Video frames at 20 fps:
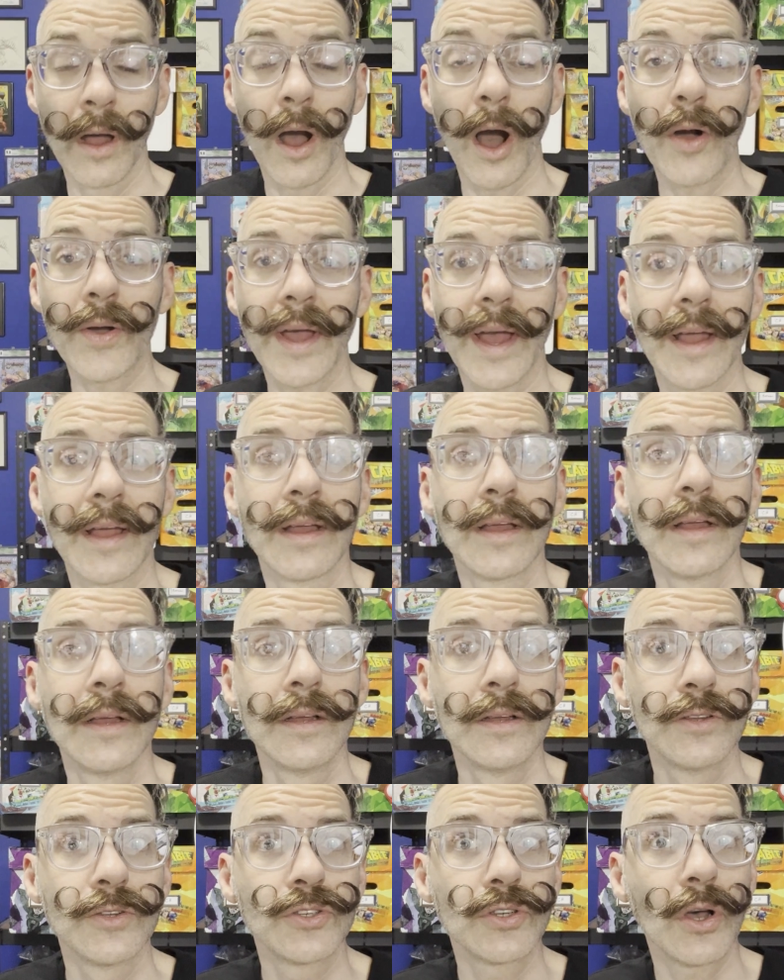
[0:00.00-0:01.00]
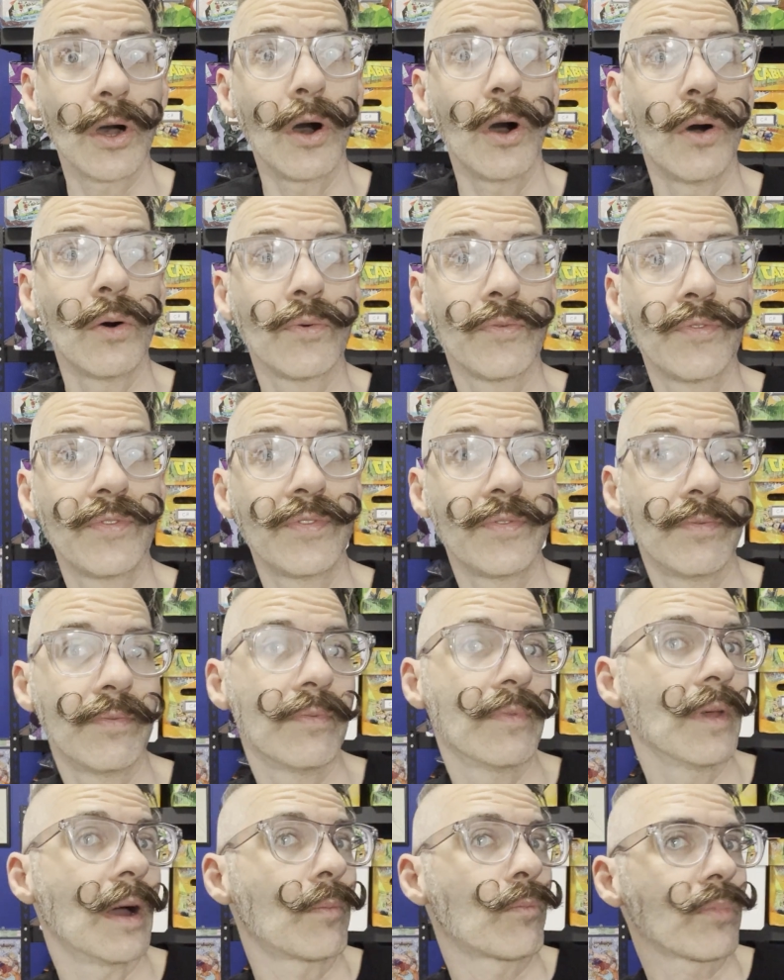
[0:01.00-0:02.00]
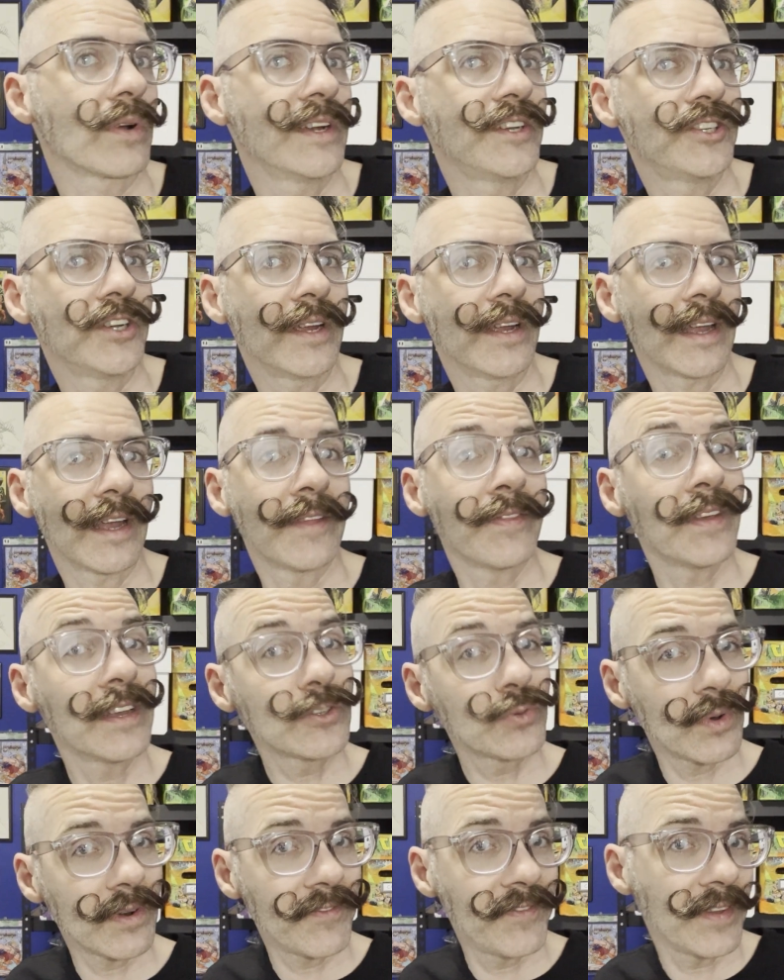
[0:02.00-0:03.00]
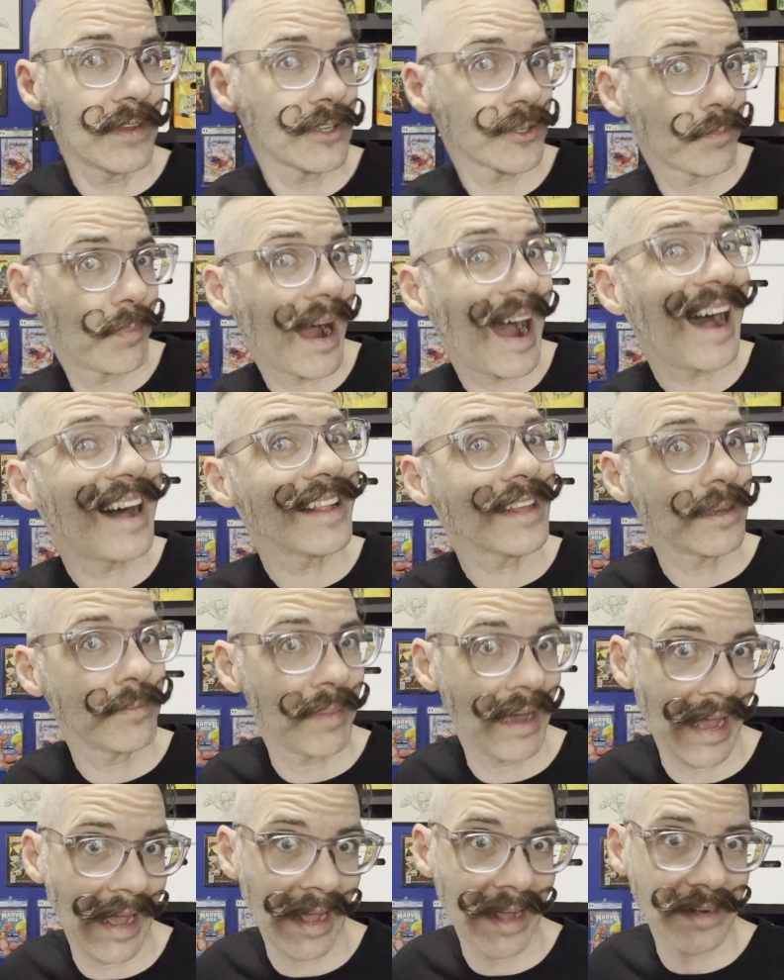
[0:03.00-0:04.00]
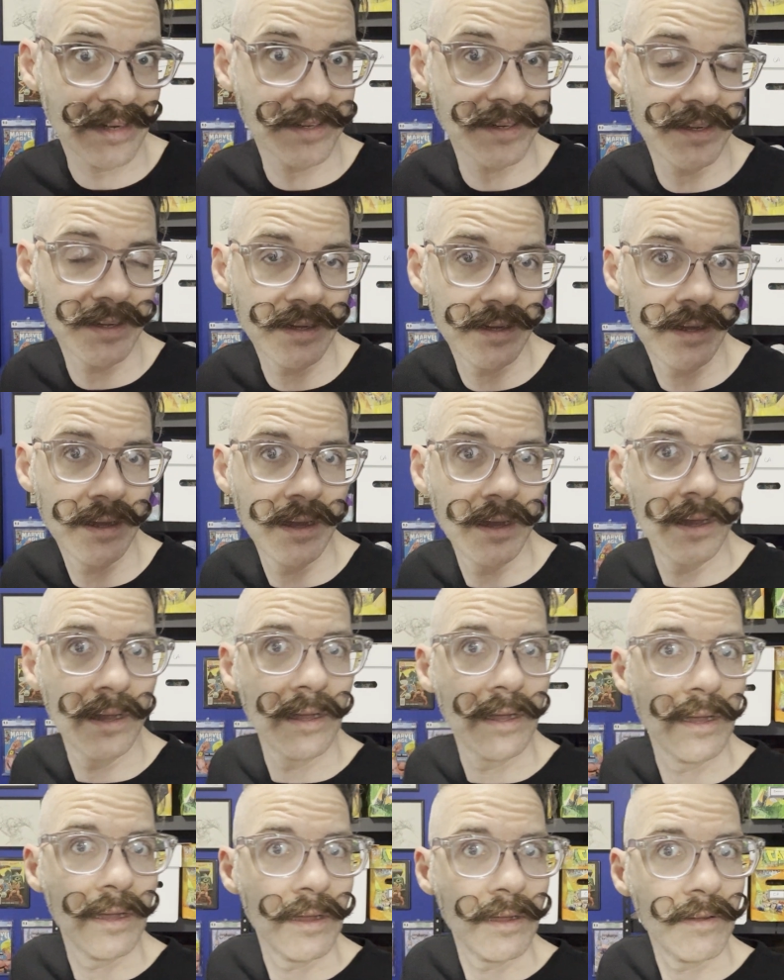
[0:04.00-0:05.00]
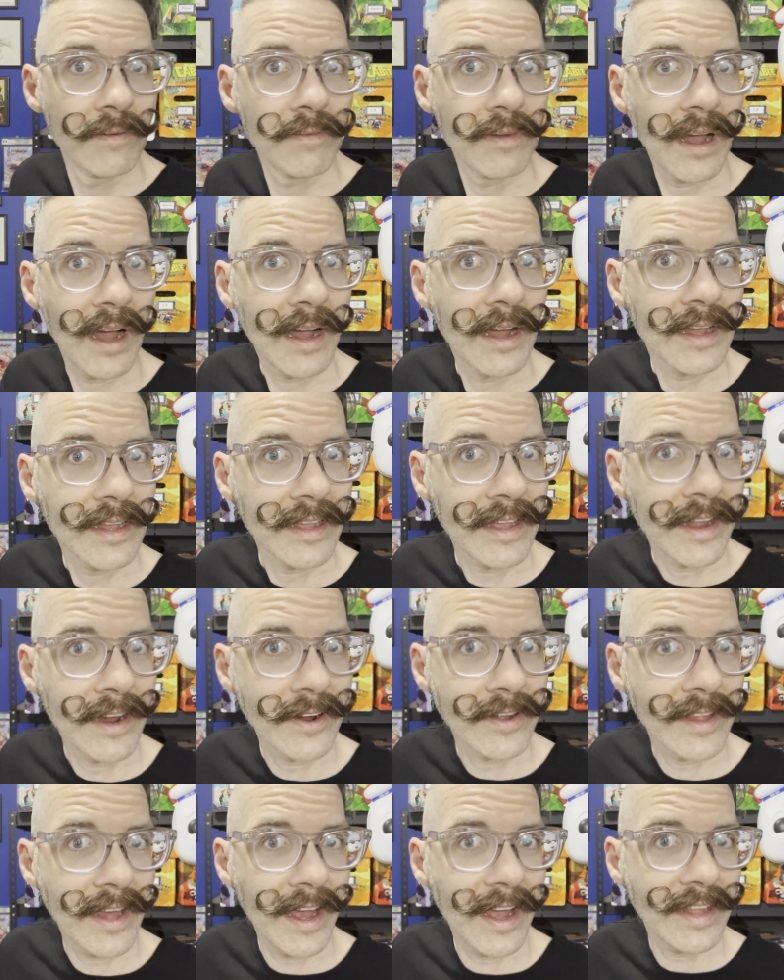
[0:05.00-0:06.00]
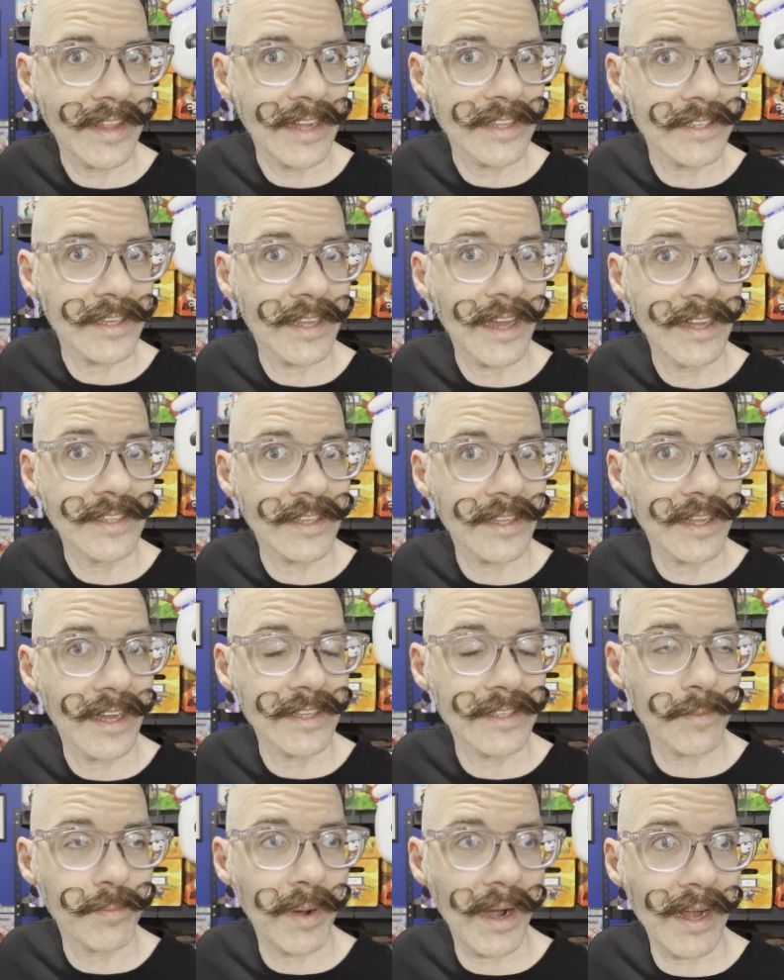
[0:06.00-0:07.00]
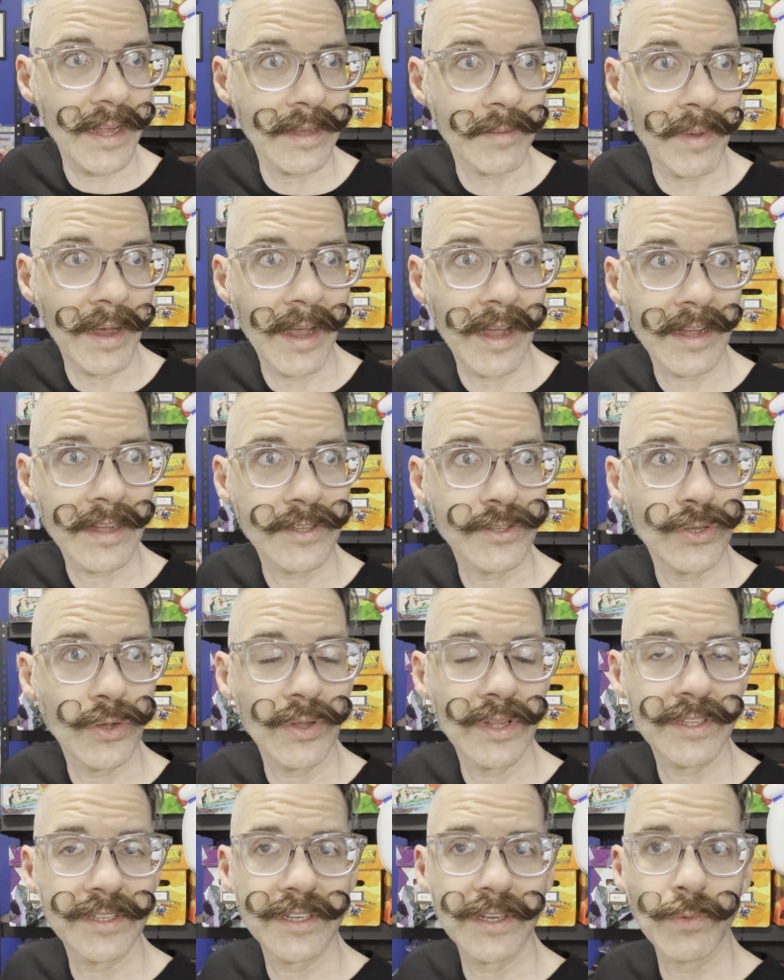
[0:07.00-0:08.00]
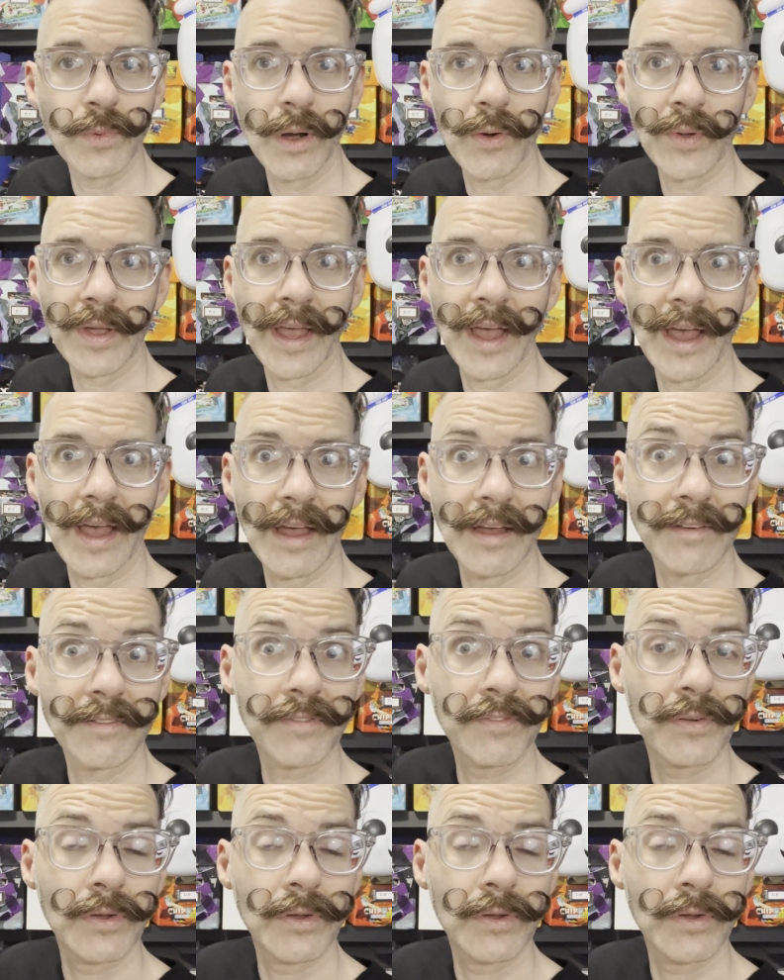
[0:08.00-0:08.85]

Okay, so I'm reaching, and this one feels polybagged. You hear that? That's a polybag. So let's see what we have.